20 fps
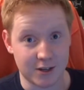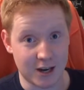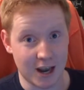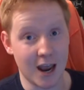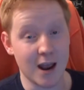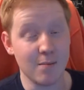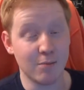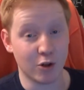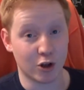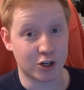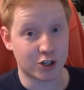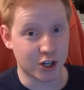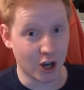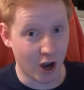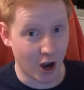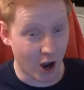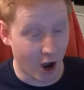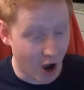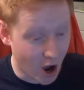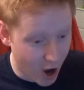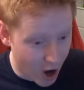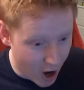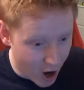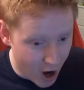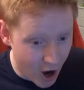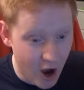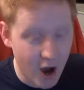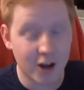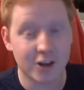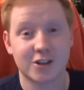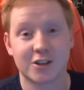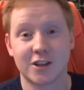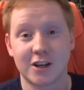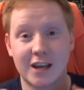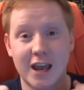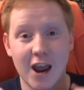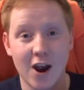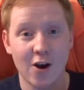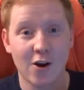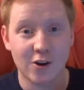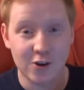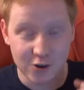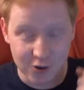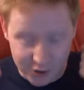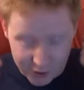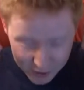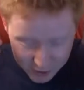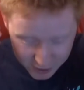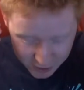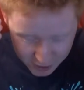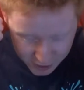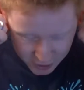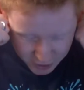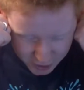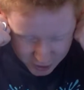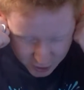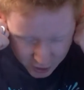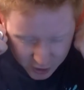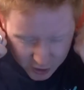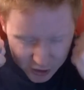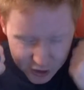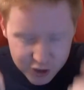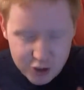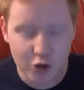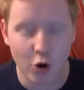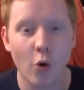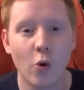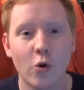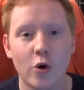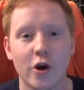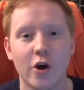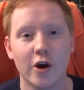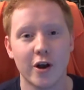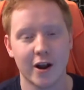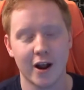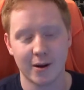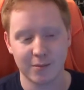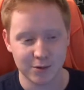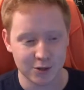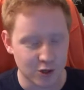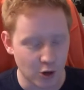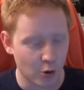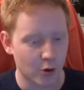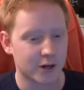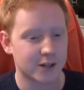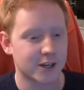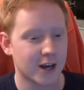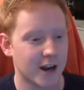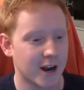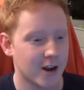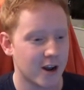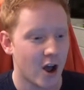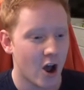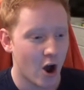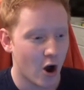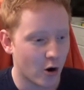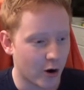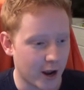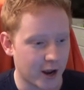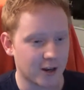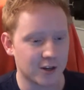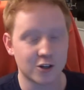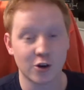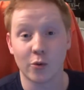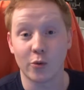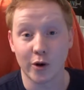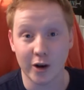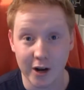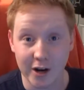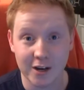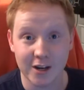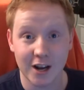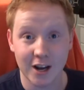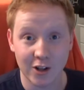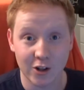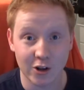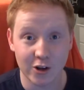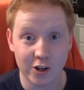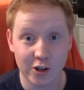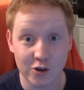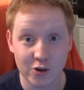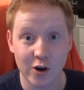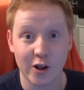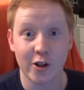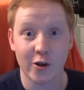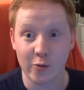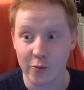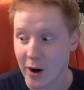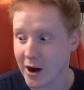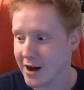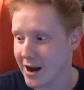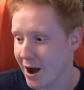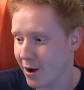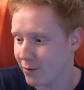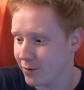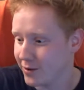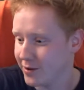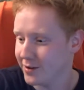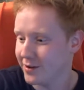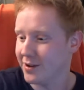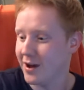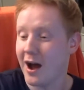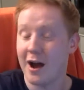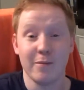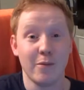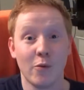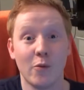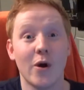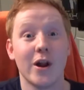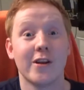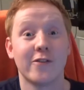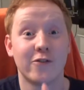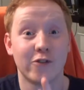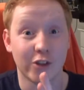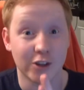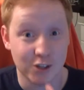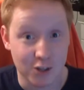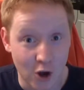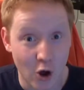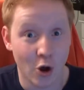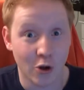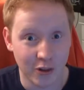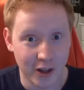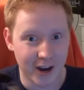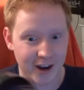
game looks awesome. The characters just look so good. I'm so excited. Okay, so we're going to take a look at the trailer right now. I've been waiting for this all day.